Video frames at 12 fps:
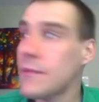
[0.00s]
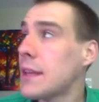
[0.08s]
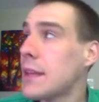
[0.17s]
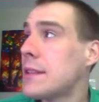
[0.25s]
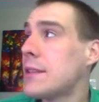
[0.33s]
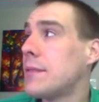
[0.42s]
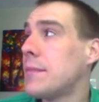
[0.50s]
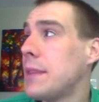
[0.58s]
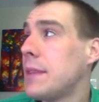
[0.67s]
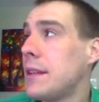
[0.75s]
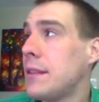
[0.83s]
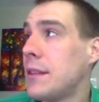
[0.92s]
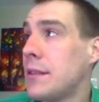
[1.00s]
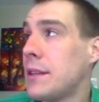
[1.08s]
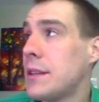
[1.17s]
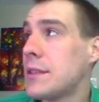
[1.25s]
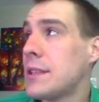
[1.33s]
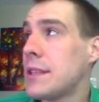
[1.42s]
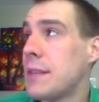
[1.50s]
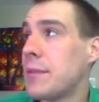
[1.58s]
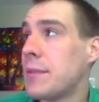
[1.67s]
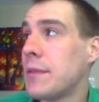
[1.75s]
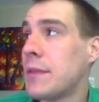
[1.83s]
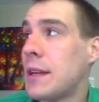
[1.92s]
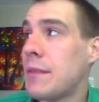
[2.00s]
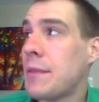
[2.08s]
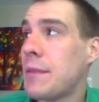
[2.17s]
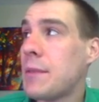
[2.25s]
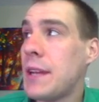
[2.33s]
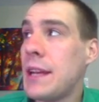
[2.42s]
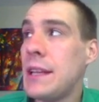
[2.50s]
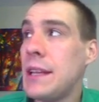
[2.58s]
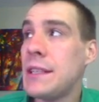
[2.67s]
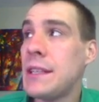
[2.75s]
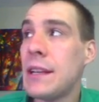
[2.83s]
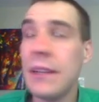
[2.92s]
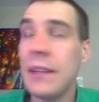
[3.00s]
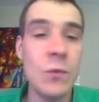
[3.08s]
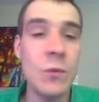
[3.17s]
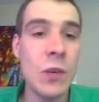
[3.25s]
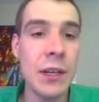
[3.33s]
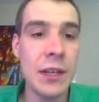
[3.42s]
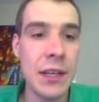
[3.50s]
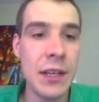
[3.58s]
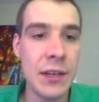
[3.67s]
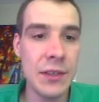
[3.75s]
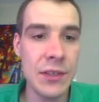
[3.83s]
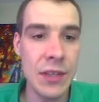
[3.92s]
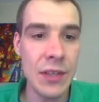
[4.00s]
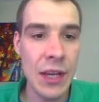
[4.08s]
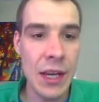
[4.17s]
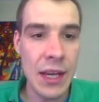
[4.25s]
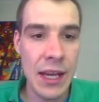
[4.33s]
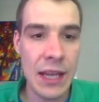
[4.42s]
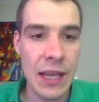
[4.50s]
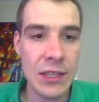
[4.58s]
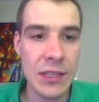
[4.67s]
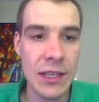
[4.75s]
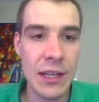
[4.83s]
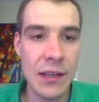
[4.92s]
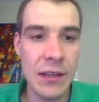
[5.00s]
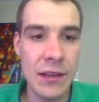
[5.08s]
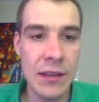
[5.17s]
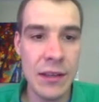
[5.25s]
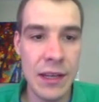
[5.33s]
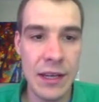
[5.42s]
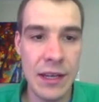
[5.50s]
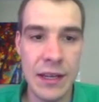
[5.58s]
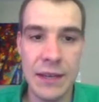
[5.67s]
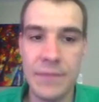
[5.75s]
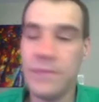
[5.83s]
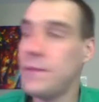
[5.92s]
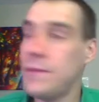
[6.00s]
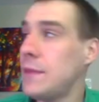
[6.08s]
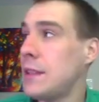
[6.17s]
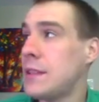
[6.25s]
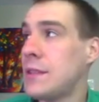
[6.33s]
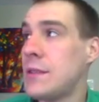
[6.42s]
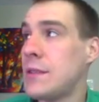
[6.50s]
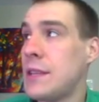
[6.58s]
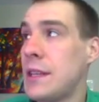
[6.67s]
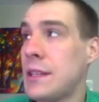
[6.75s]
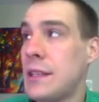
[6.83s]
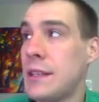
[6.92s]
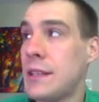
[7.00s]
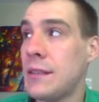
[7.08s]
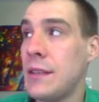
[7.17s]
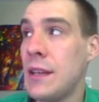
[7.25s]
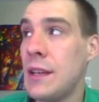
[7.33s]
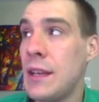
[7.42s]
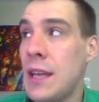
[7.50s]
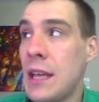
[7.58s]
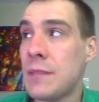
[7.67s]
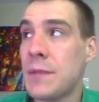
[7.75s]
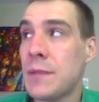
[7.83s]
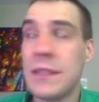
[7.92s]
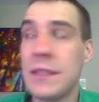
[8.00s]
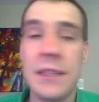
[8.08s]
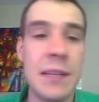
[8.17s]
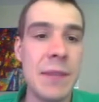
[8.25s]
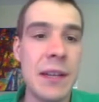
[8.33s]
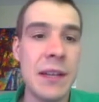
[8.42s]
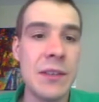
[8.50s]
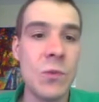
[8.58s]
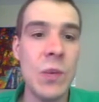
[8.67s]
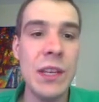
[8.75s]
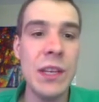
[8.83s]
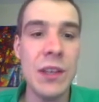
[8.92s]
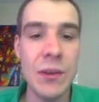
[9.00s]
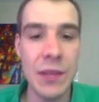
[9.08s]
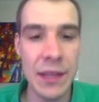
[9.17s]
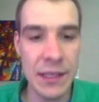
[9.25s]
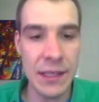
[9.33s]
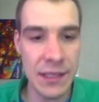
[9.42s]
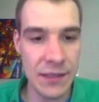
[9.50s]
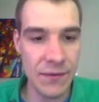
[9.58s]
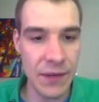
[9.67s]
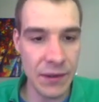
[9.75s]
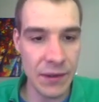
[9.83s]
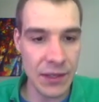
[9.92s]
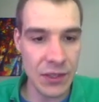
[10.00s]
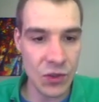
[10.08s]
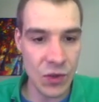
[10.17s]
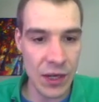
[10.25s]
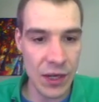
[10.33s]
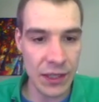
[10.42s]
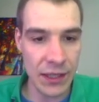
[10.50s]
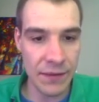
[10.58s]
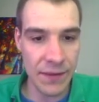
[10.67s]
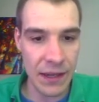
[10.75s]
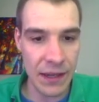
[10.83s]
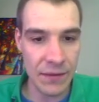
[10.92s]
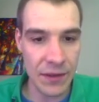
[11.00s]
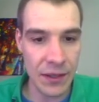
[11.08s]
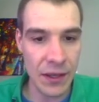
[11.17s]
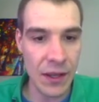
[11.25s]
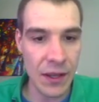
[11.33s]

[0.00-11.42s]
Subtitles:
So, here's an example. We put NaCl in water. Here's HCl dissociating to H plus and Cl minus. We know that this is very strongly favored.